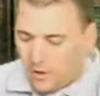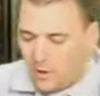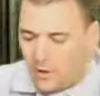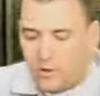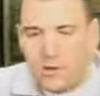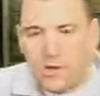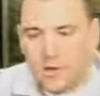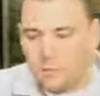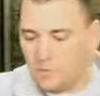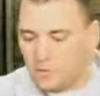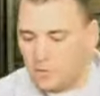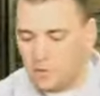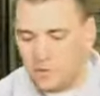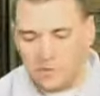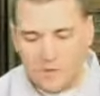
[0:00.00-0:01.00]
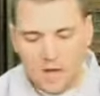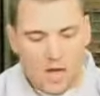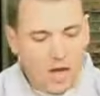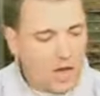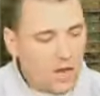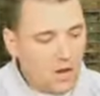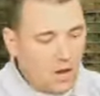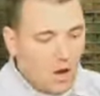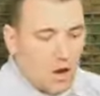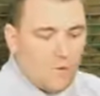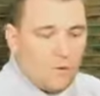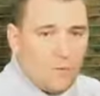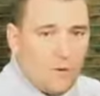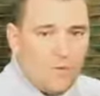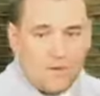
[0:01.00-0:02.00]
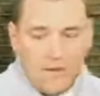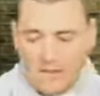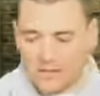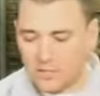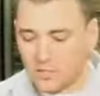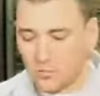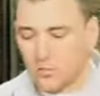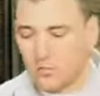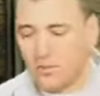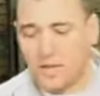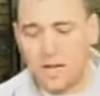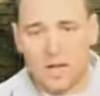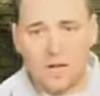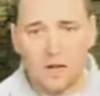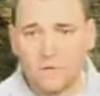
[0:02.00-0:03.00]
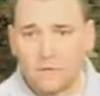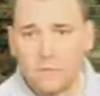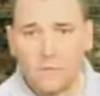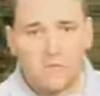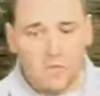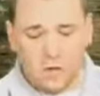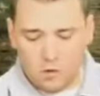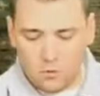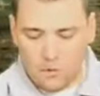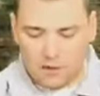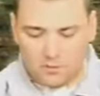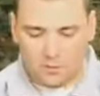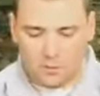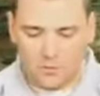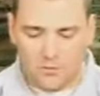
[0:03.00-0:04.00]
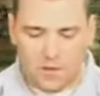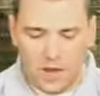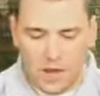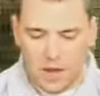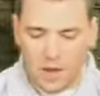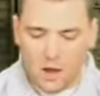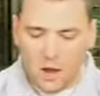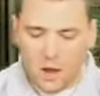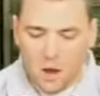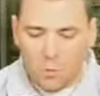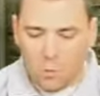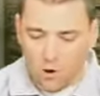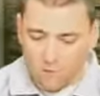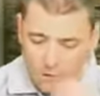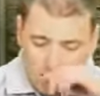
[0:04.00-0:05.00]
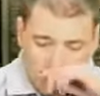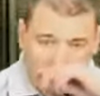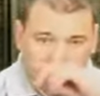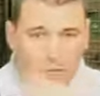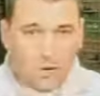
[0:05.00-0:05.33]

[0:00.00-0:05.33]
a hip to a thigh, or from a vest to a thigh, or from a vehicle mount to a thigh, wherever you need